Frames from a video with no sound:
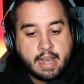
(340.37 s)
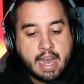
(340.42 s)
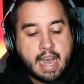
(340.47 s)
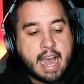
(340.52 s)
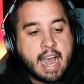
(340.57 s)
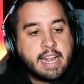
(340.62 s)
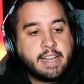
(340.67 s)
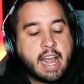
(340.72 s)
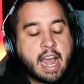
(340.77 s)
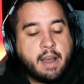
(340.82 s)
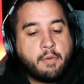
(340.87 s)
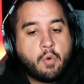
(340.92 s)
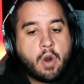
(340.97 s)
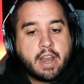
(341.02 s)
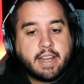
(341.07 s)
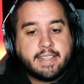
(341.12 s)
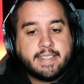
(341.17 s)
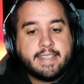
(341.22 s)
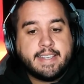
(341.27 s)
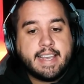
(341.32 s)
I
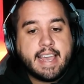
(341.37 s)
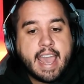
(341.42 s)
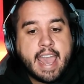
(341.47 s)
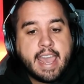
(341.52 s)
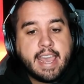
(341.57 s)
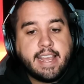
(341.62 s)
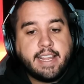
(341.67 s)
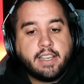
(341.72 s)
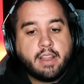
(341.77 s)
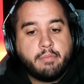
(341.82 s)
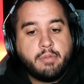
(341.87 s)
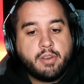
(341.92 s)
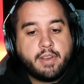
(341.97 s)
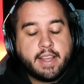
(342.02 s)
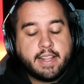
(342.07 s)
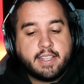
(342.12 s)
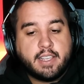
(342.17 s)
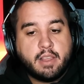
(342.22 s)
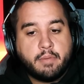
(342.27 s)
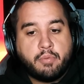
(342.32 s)
want to see AEW
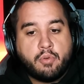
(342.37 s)
get to the